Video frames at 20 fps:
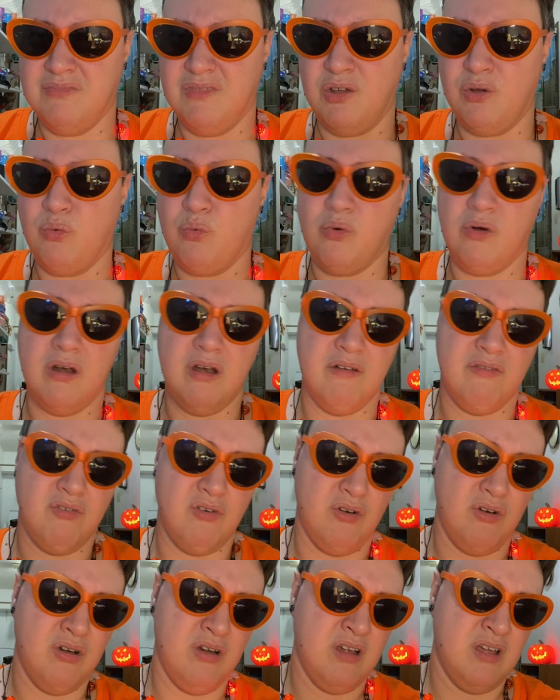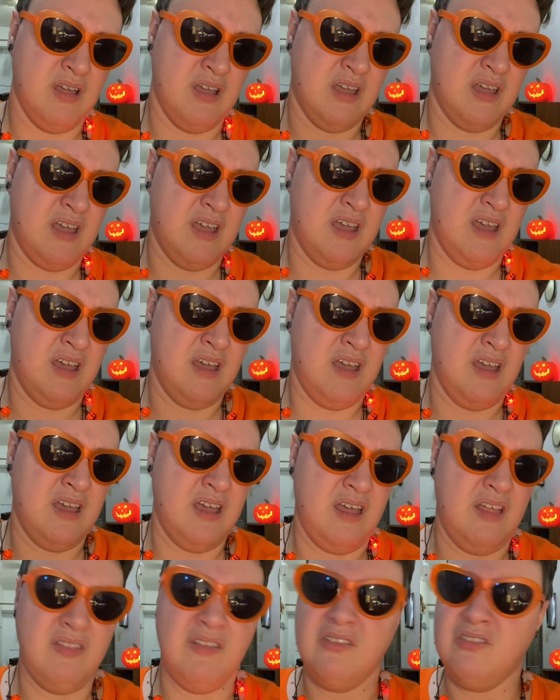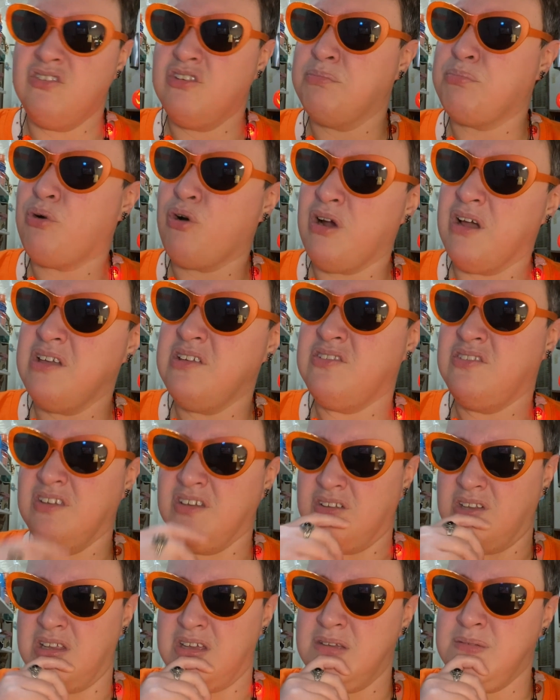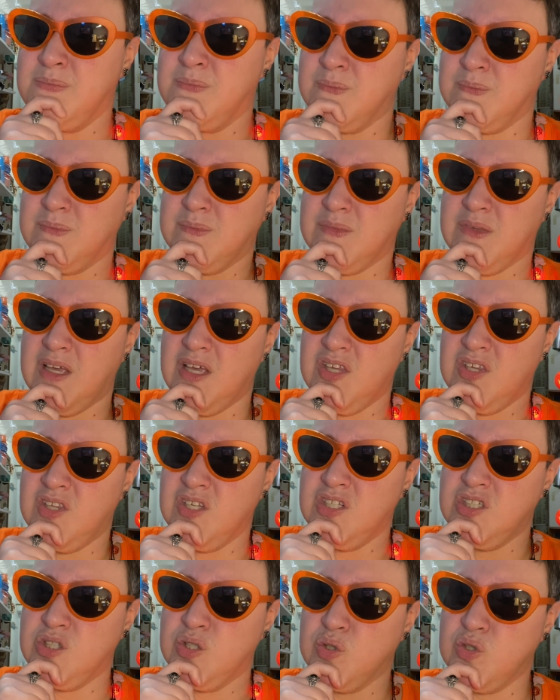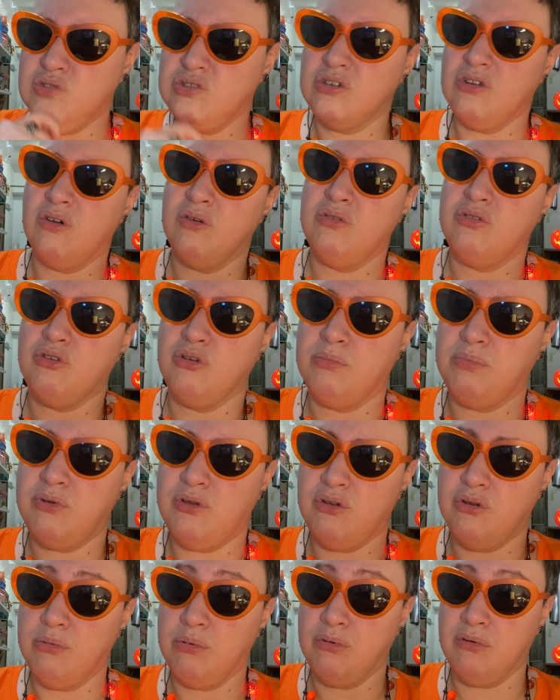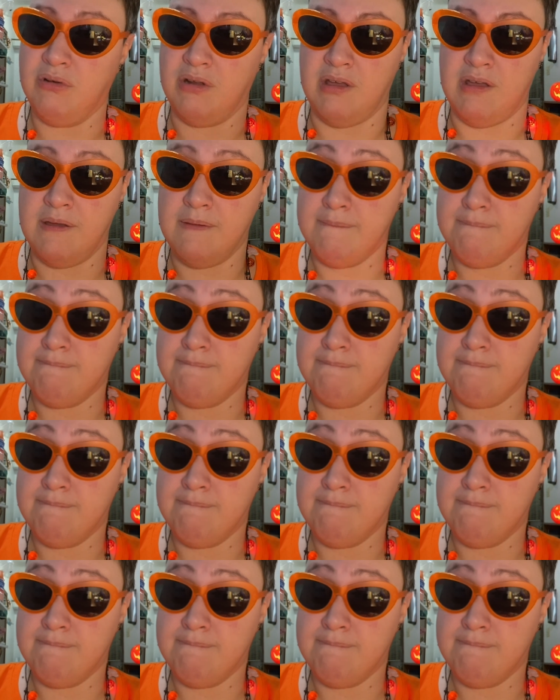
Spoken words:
their whatever. And then surprisingly, as the children go through puberty,